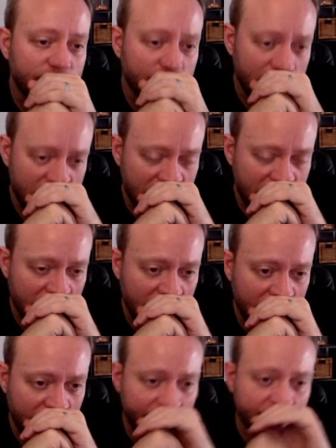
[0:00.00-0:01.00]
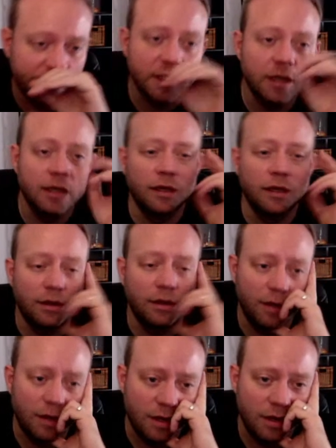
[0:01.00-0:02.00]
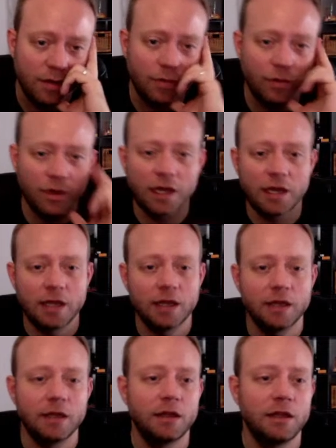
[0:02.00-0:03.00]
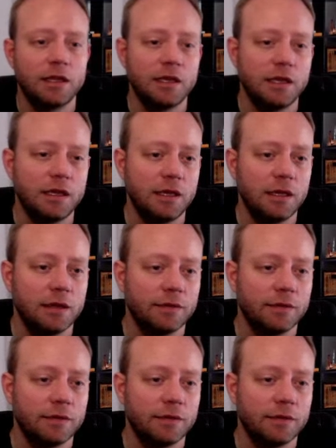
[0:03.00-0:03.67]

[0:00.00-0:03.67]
So we're getting the